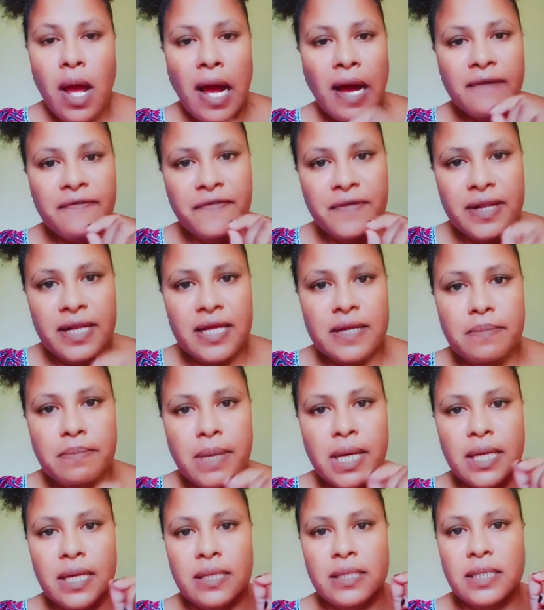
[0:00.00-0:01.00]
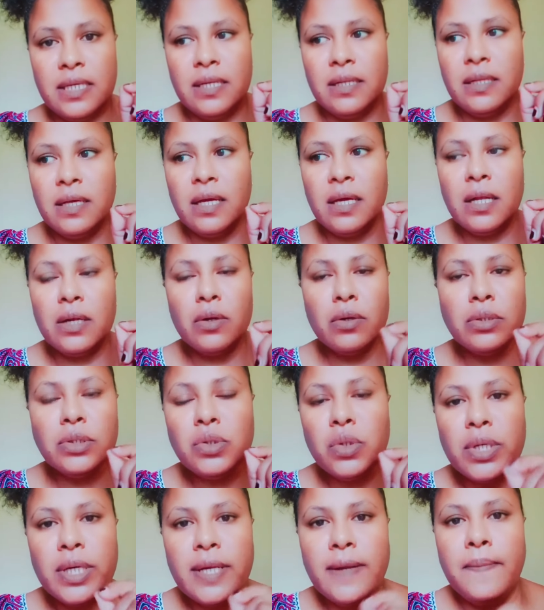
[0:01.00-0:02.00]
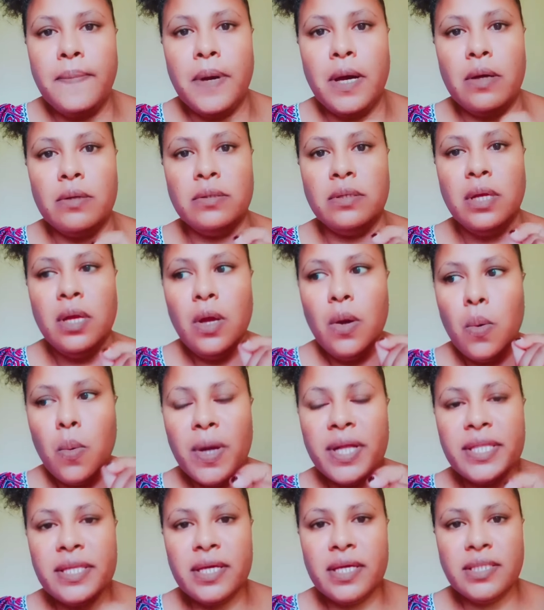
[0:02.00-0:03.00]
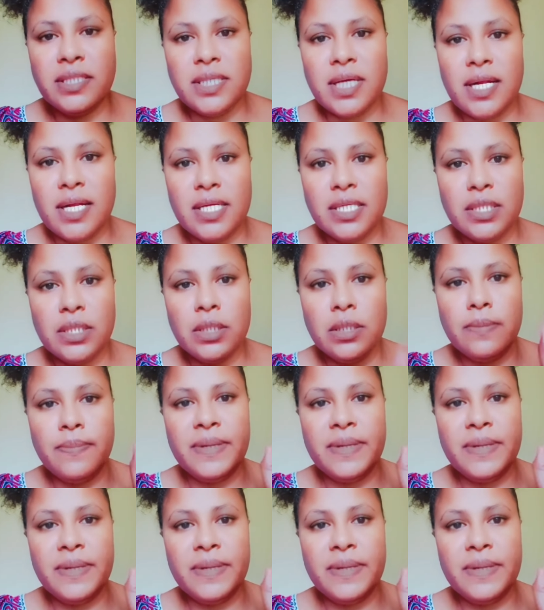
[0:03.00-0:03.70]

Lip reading: Affiliate marketing, they are not talking about what they're selling to you,